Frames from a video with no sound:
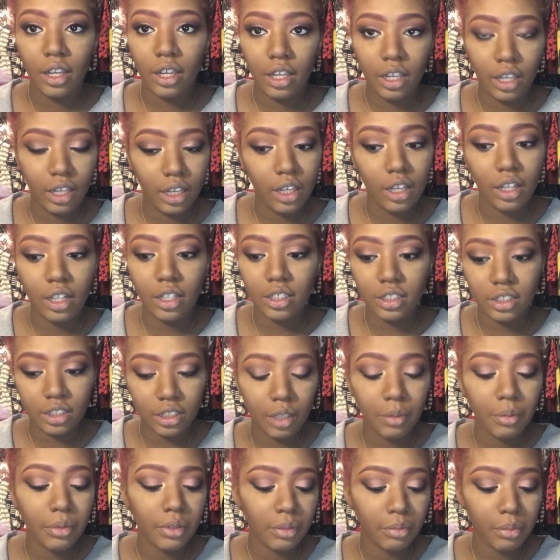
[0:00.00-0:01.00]
And
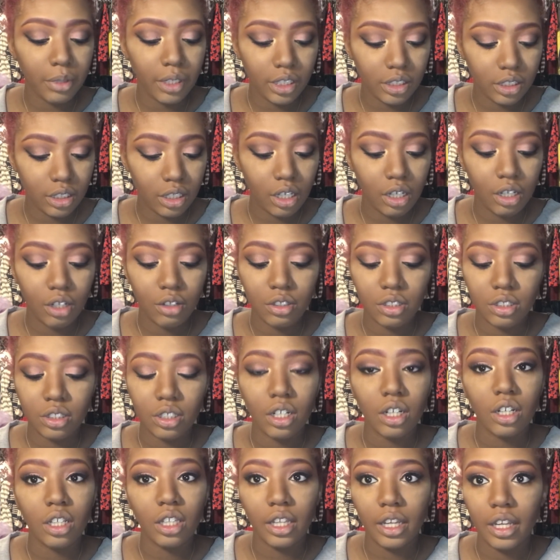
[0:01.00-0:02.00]
some of the mascaras
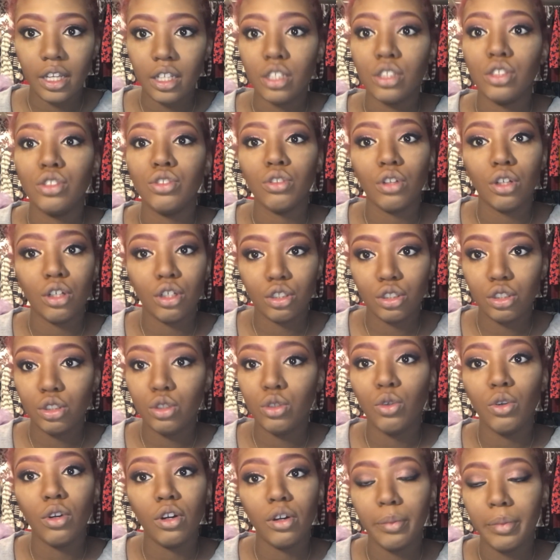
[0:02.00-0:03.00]
are like
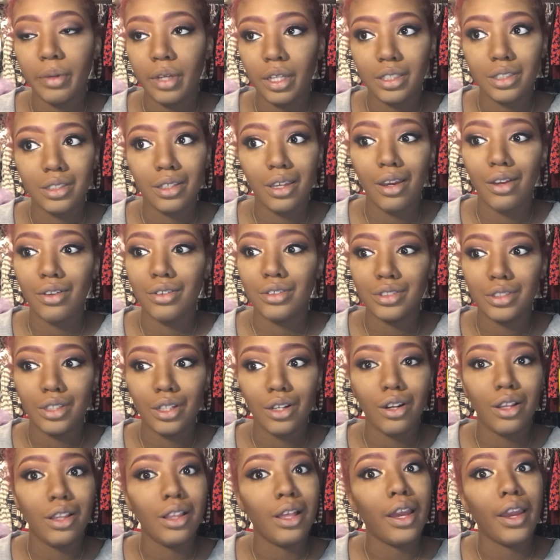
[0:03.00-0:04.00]
drugstore mascaras
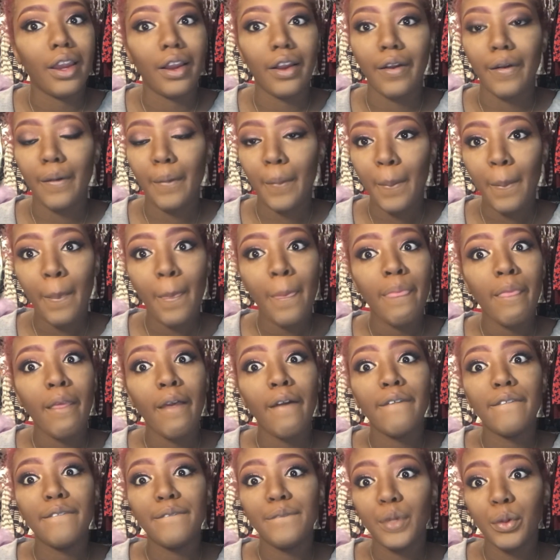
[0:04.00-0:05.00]
that are like
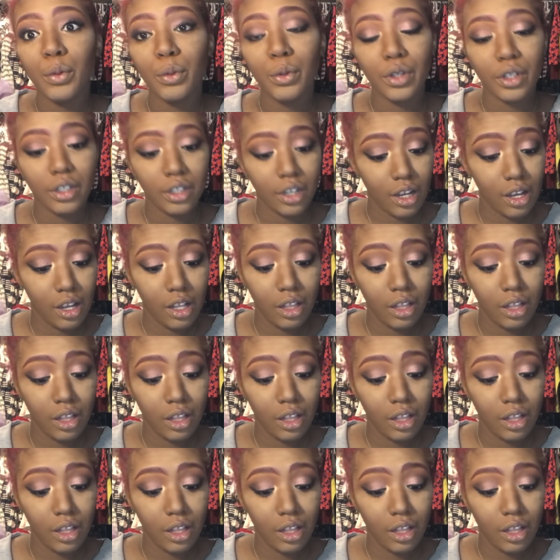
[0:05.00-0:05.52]
$4.